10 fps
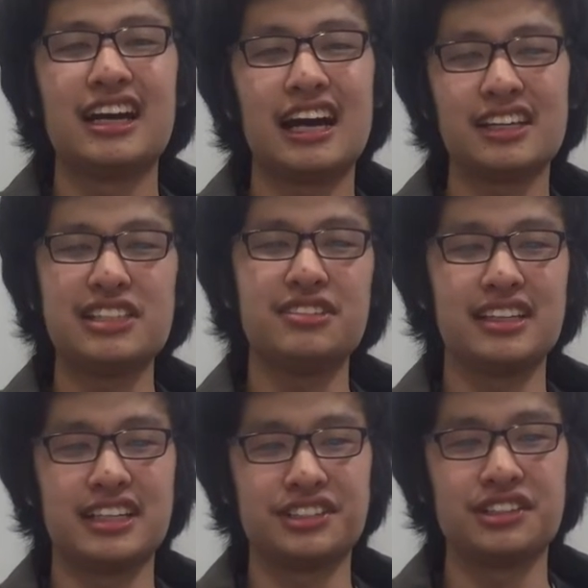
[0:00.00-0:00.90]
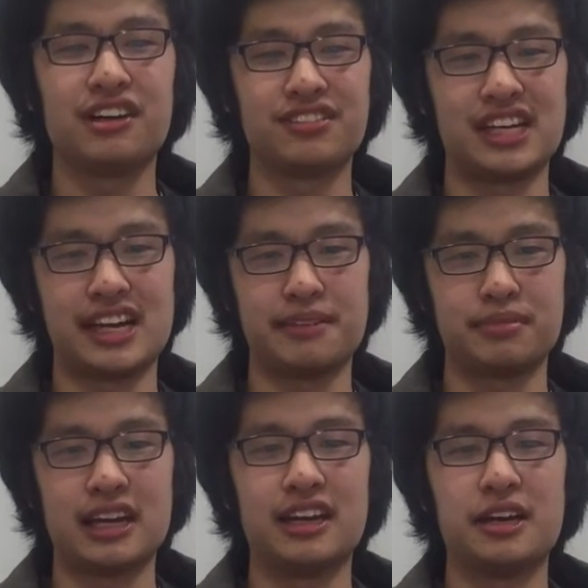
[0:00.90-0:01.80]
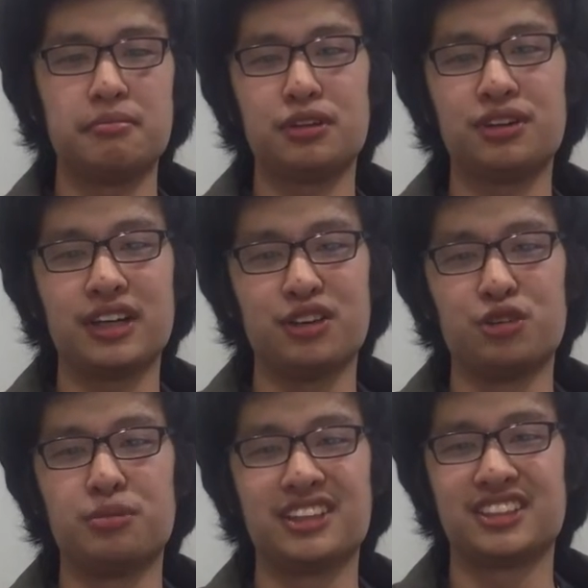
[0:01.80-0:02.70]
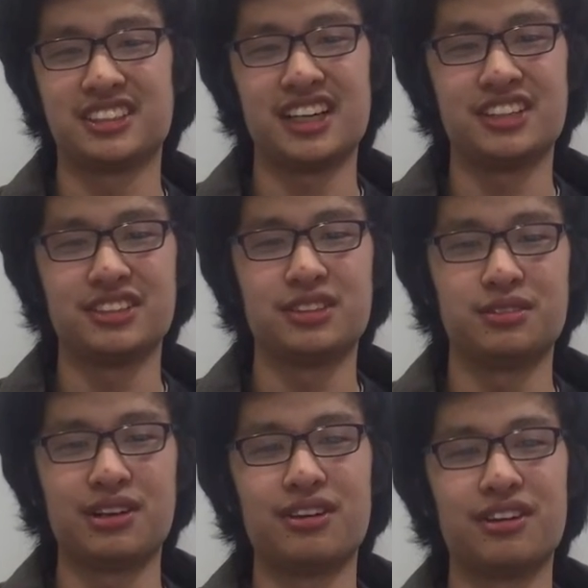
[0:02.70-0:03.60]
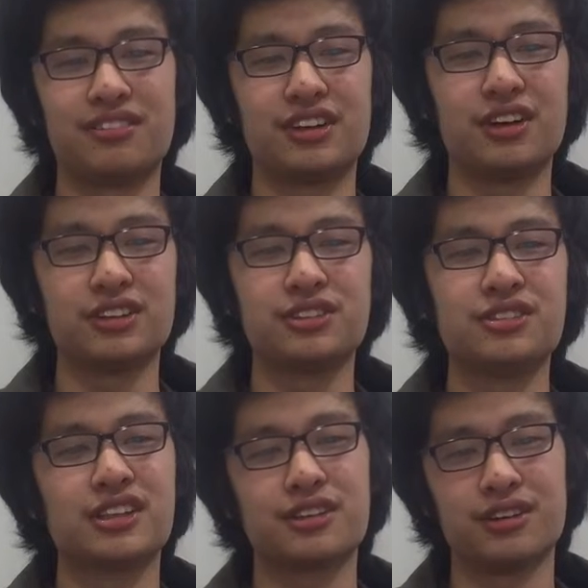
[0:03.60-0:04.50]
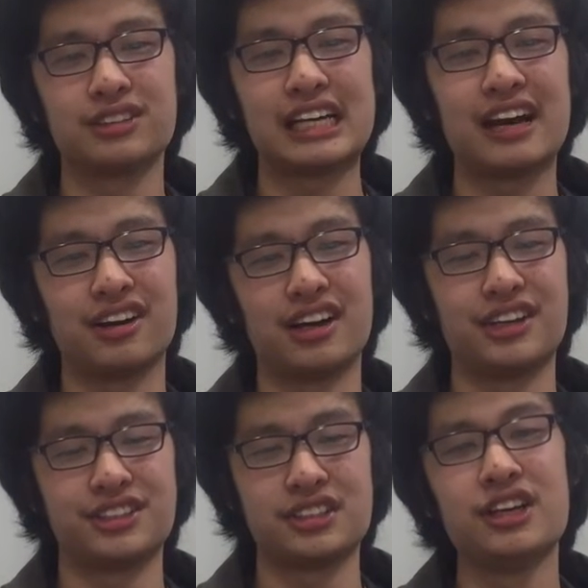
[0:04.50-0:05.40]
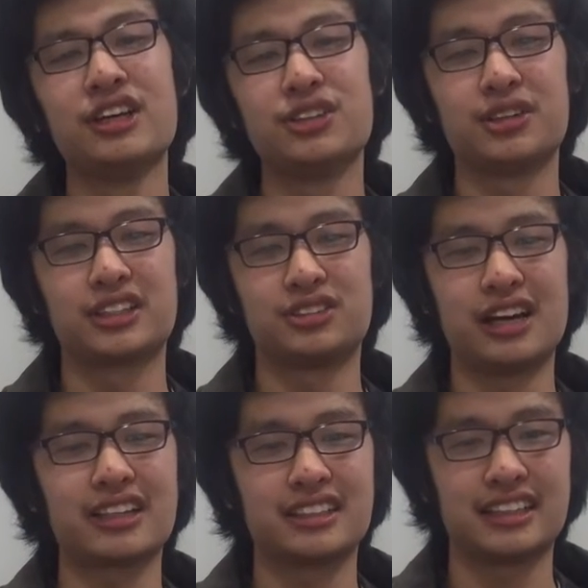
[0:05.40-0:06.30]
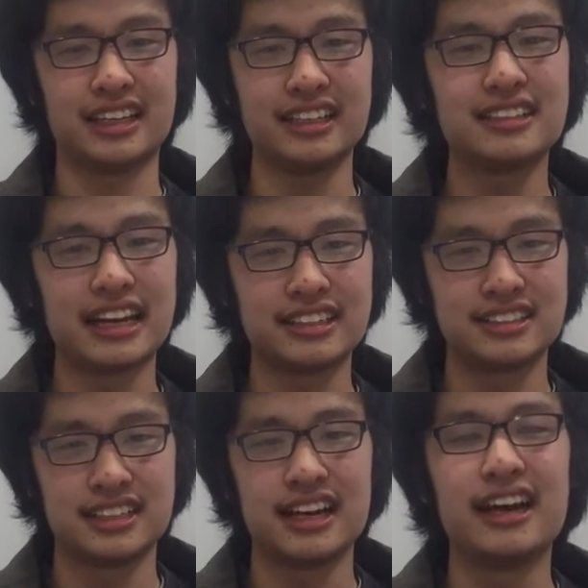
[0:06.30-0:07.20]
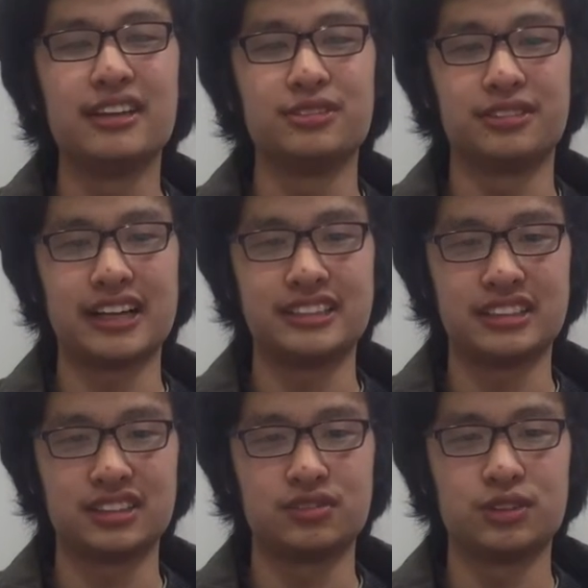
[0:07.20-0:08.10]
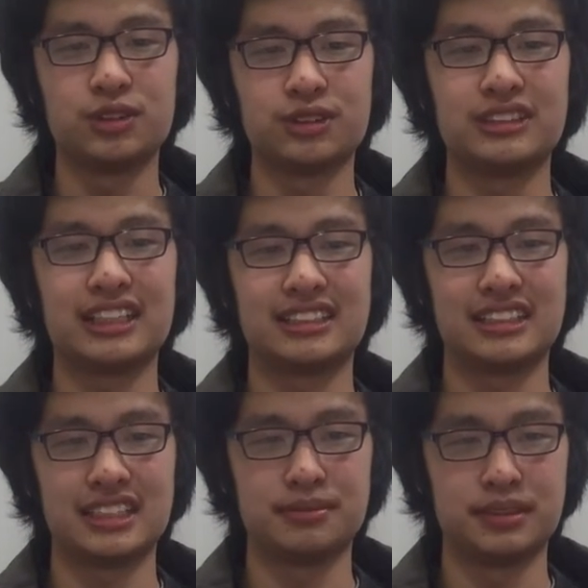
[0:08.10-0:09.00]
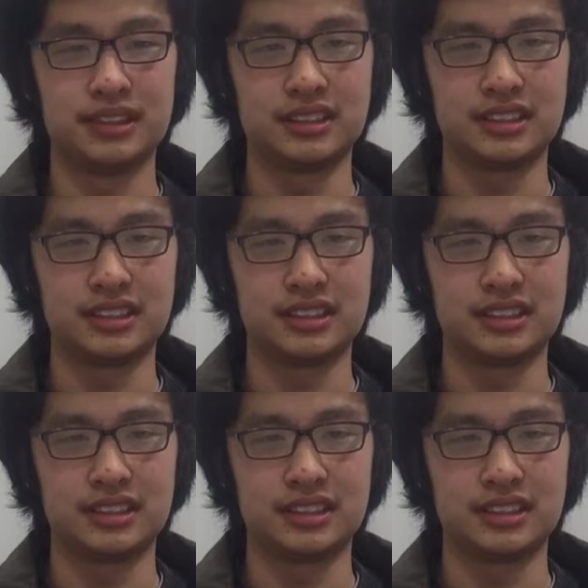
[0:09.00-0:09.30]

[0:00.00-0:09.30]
At the release of the app, an employee will be assigned the role of going through the course outlines to extract the key dates and the weightings for all the assessments.